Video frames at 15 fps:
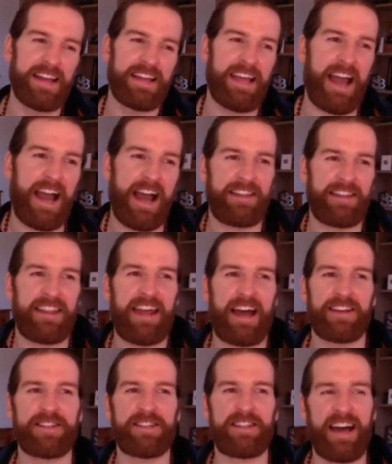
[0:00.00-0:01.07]
yeah,
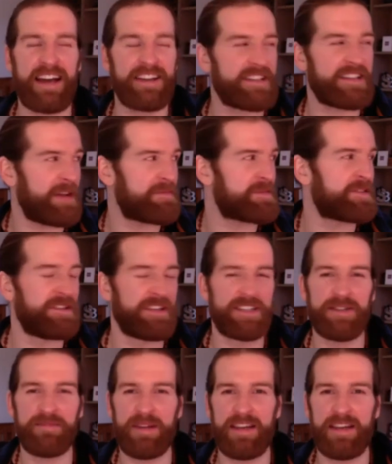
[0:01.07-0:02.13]
that's absolutely
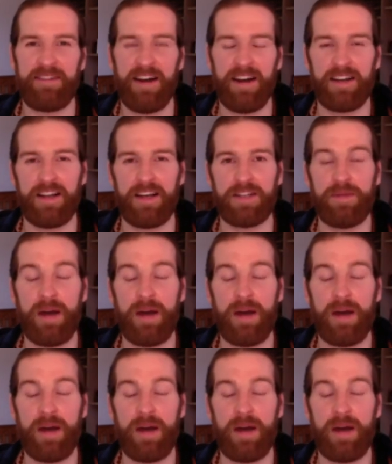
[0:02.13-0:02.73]
to be finalised.